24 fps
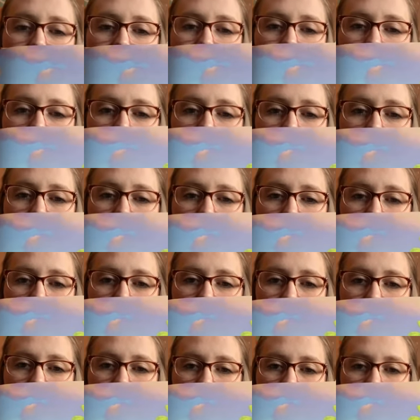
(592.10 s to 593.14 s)

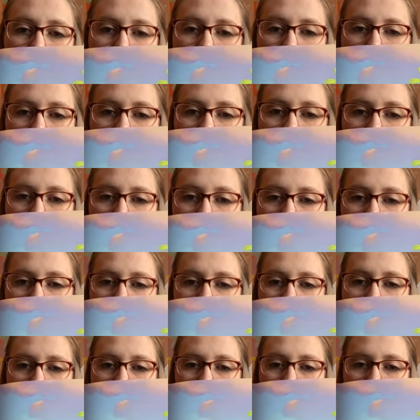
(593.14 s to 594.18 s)

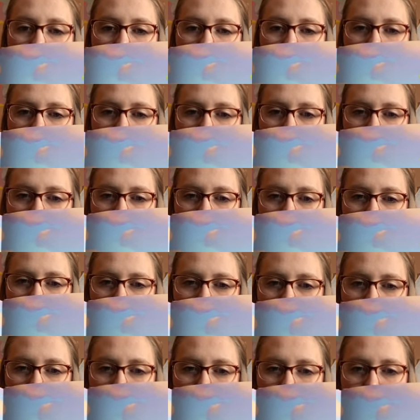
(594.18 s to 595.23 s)

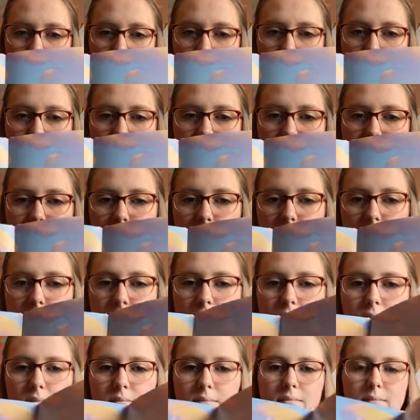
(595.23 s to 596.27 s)

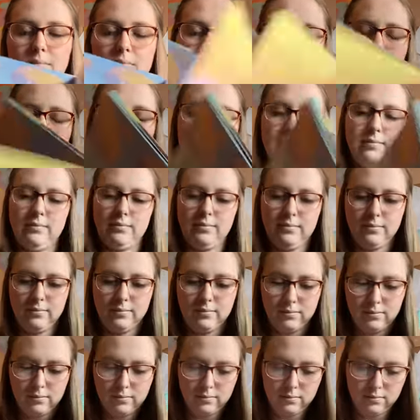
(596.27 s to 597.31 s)

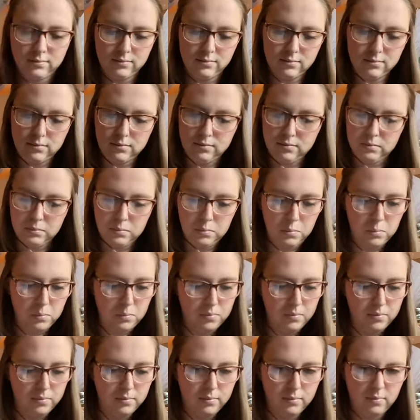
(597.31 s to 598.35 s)

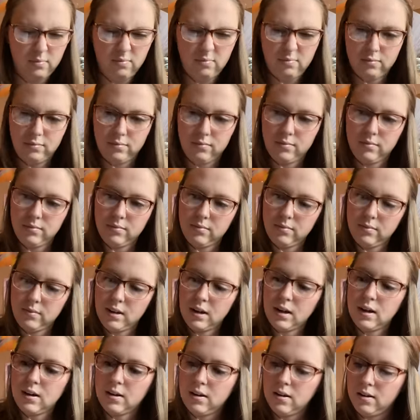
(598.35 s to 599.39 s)

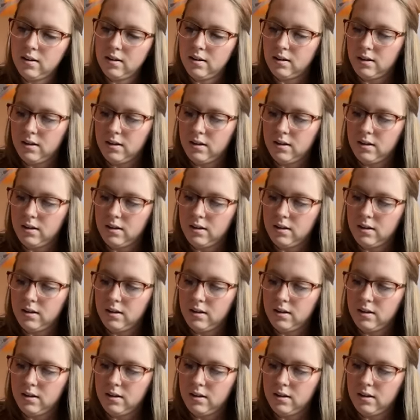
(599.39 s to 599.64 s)
[no speech]